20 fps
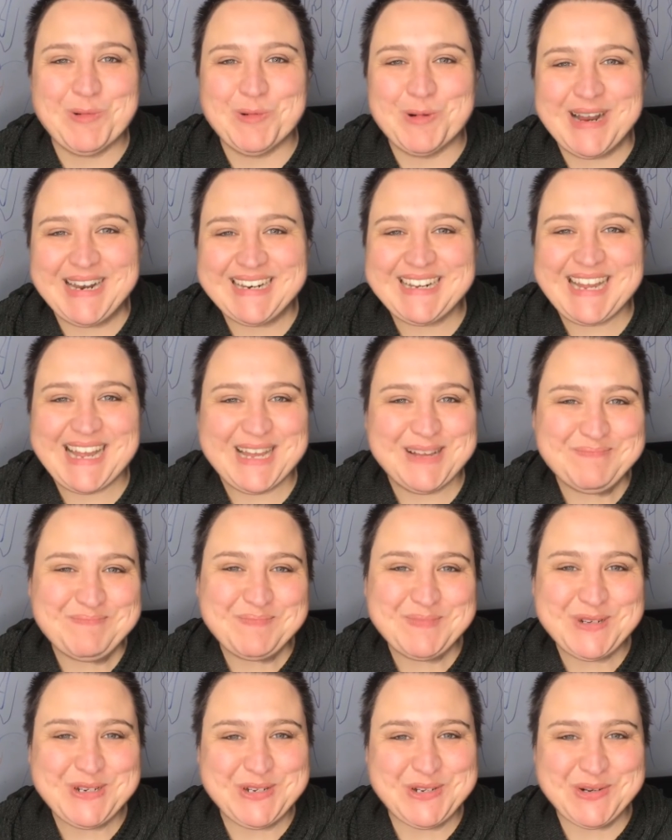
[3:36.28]

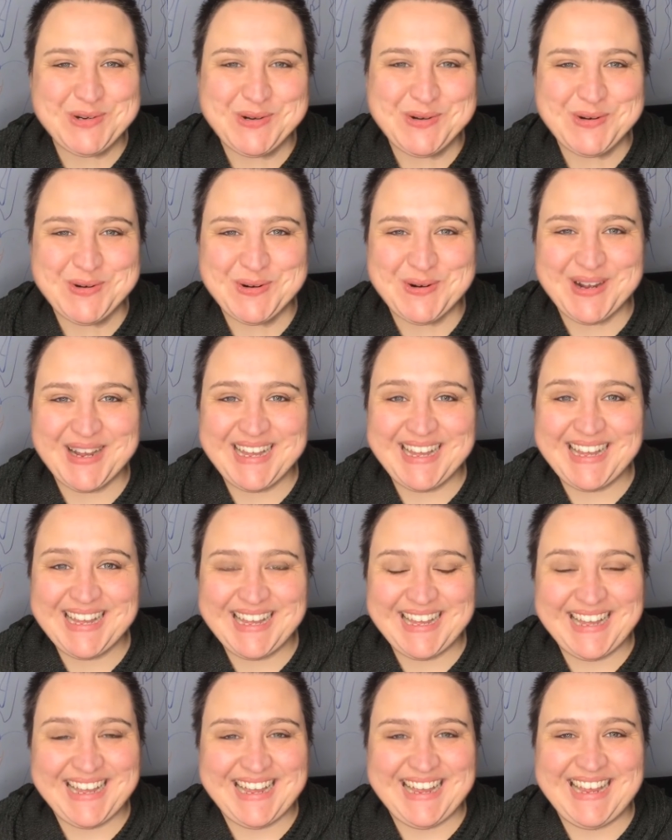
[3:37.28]
Welcome to
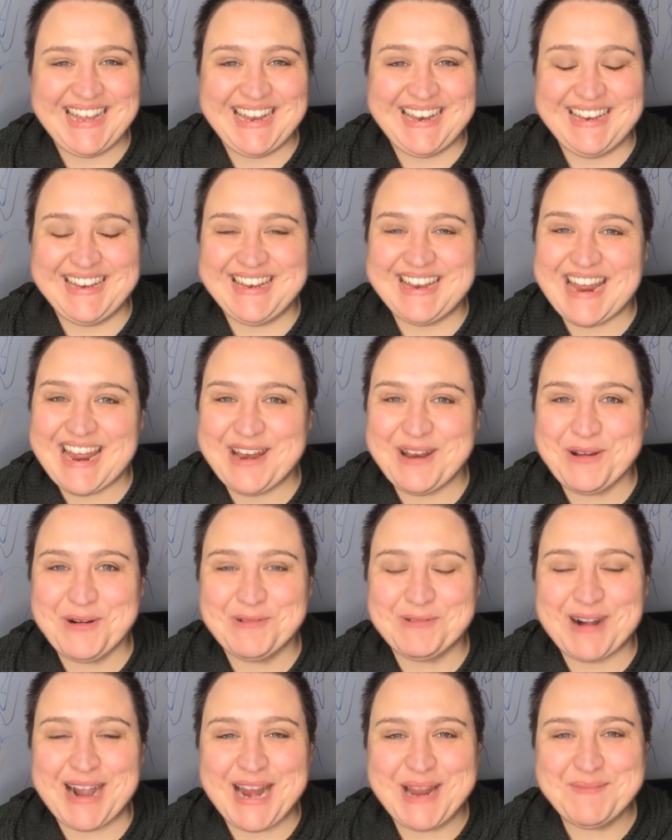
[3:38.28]

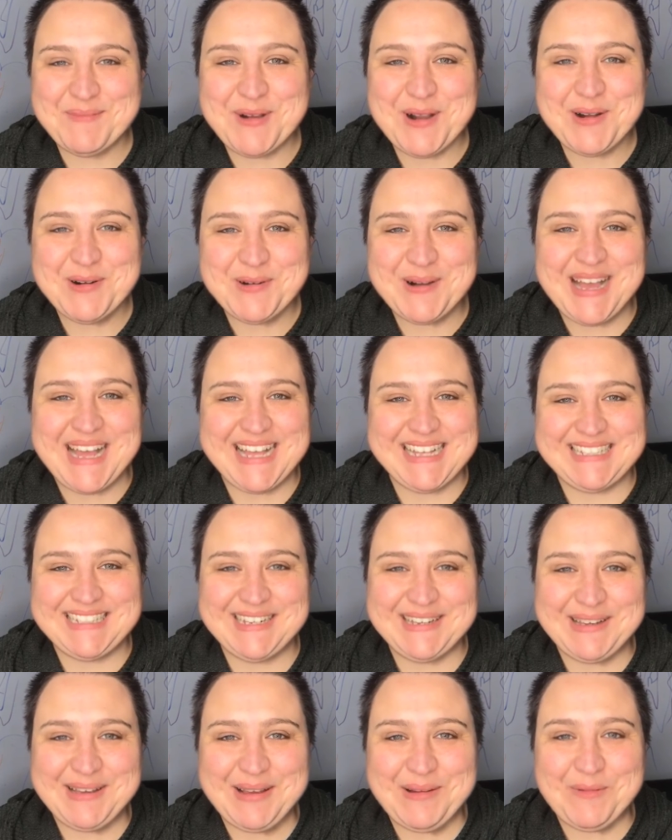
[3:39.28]
NaNoWriMo as
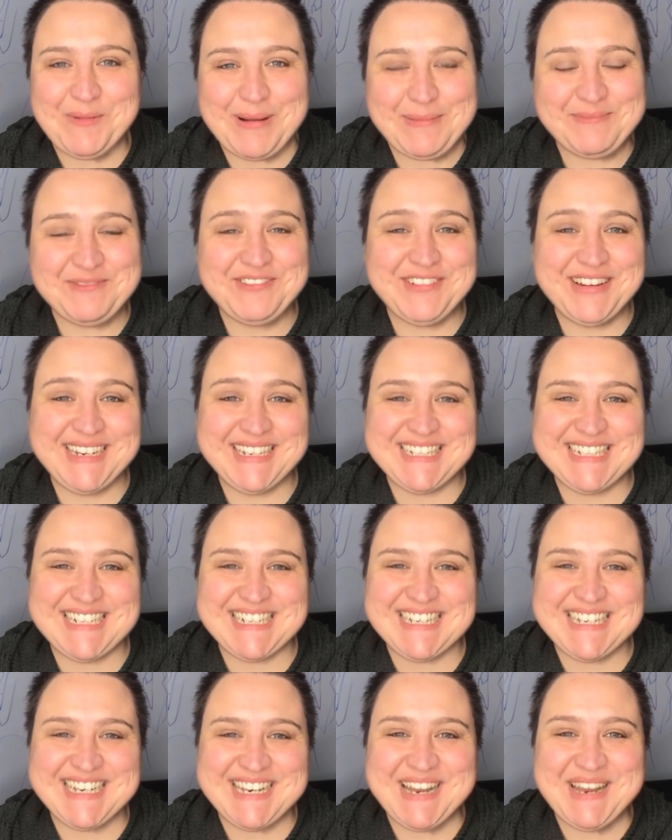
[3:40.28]
a web
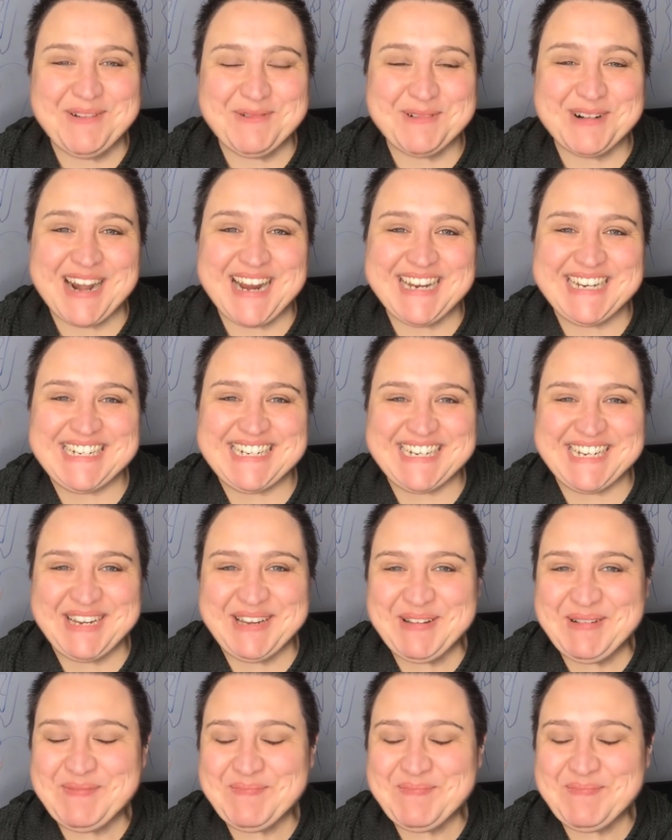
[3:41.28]
fiction writer.